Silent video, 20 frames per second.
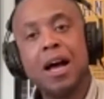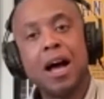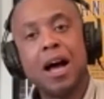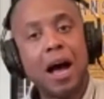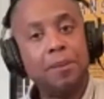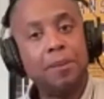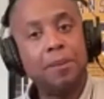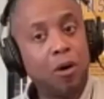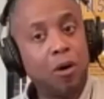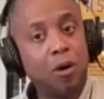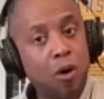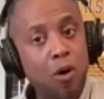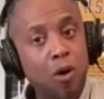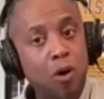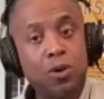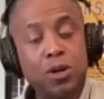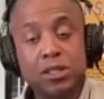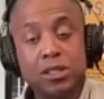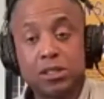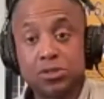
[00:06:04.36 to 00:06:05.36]
I'm
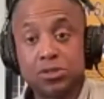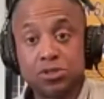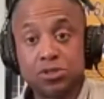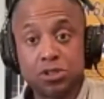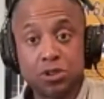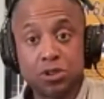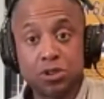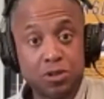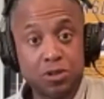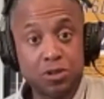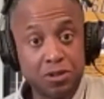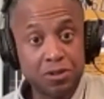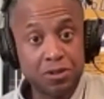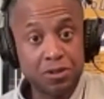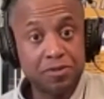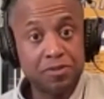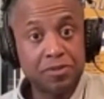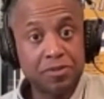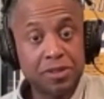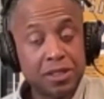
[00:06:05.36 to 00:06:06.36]
always concerned,
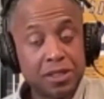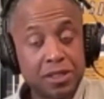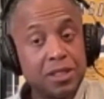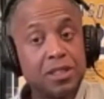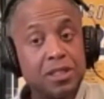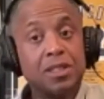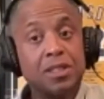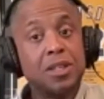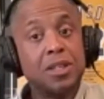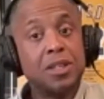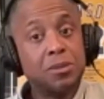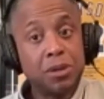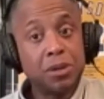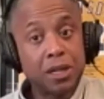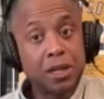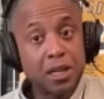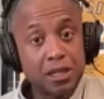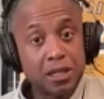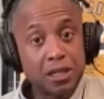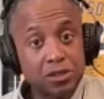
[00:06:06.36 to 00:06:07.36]

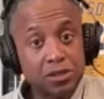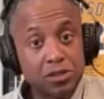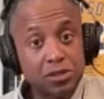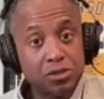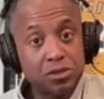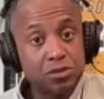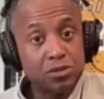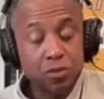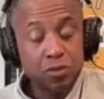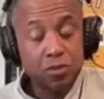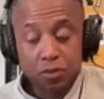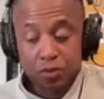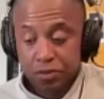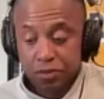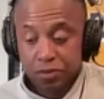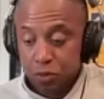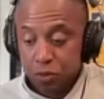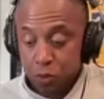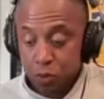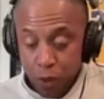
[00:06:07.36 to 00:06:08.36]
because
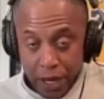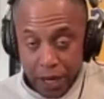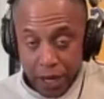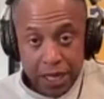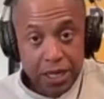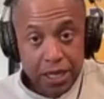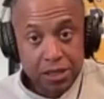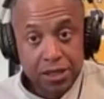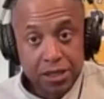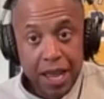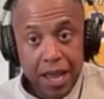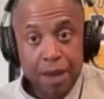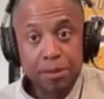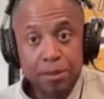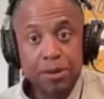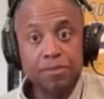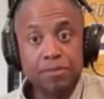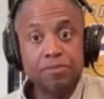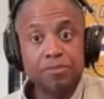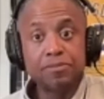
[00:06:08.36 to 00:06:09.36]
winning is a
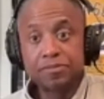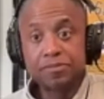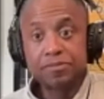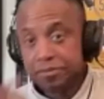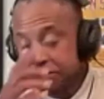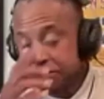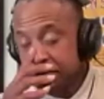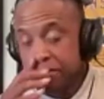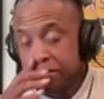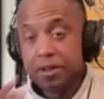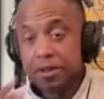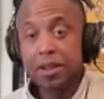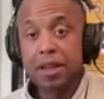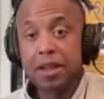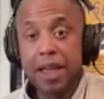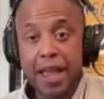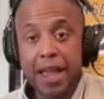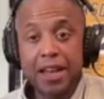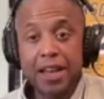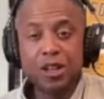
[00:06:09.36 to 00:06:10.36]
habit
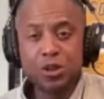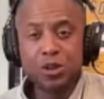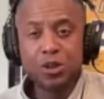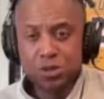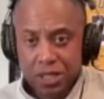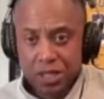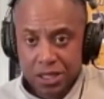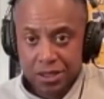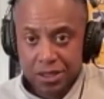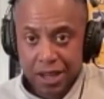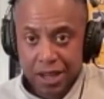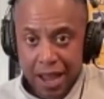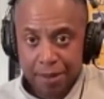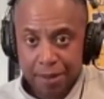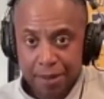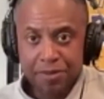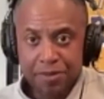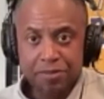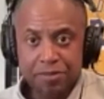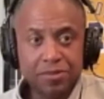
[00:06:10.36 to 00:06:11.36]
and losing is a
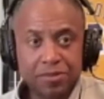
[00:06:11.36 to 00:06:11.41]
habit.